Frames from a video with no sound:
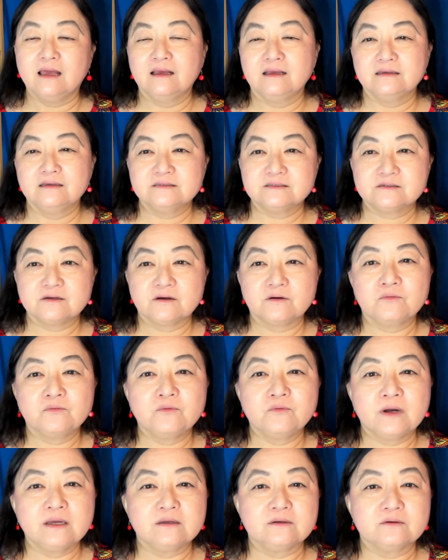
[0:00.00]
so
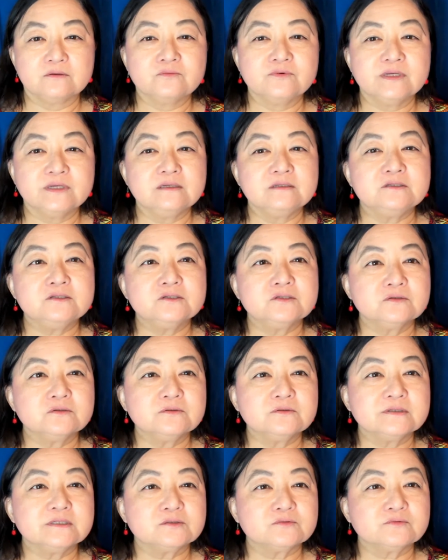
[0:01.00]
what we do
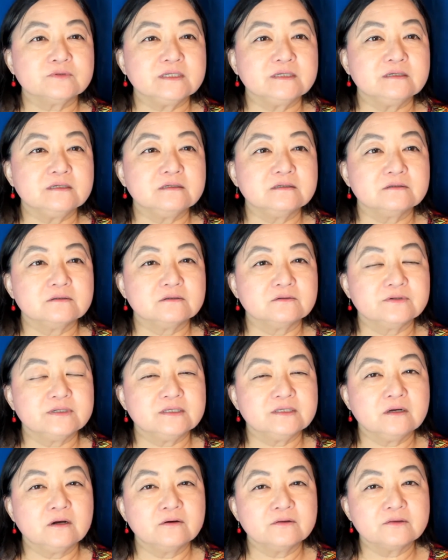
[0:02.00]
is we
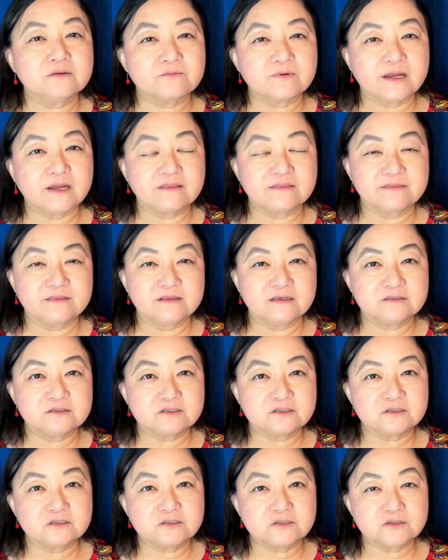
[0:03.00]
know the right things
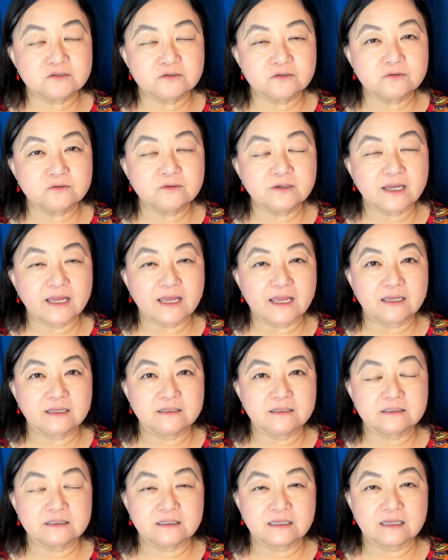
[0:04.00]
to do
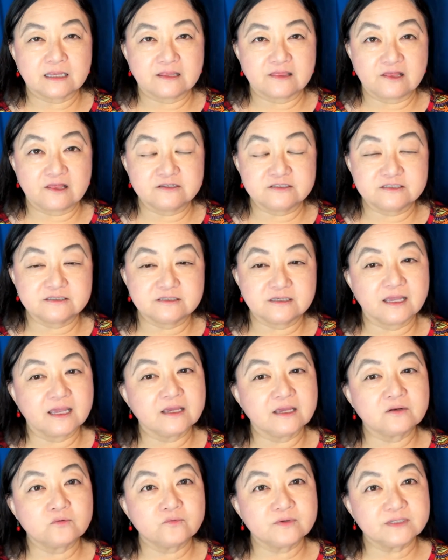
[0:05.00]
and thus
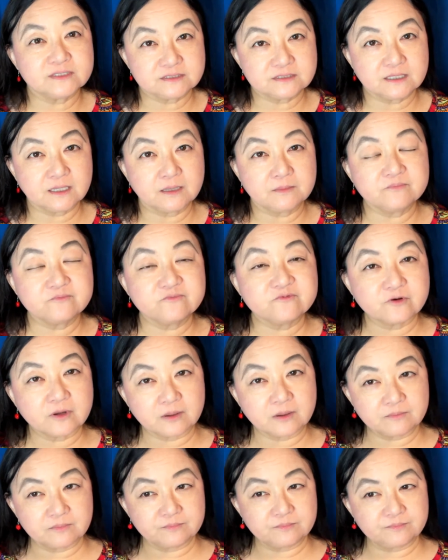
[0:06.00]
gain wisdom
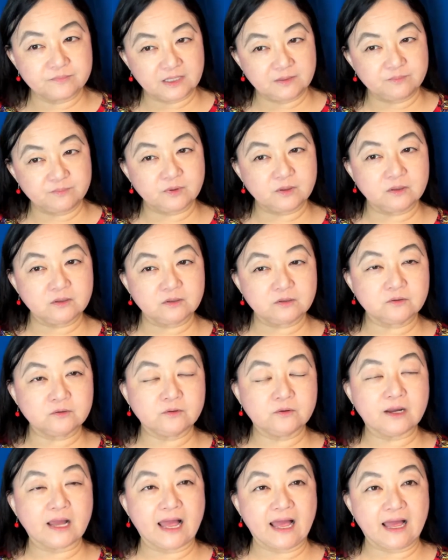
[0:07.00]
from people who
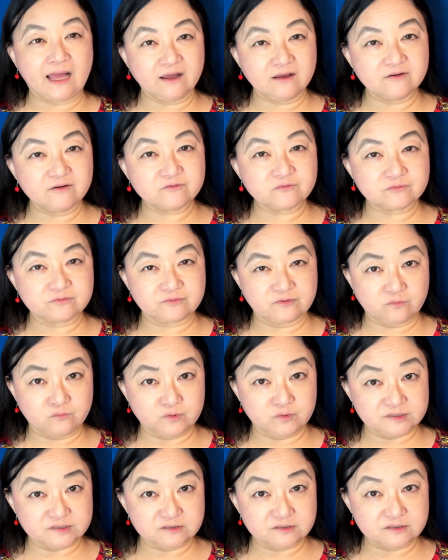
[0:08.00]
have the
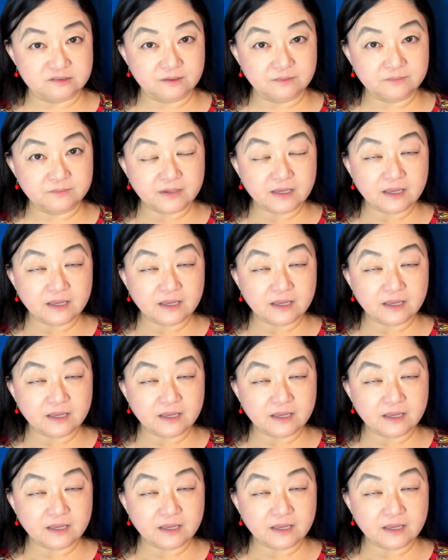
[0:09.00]
wisdom.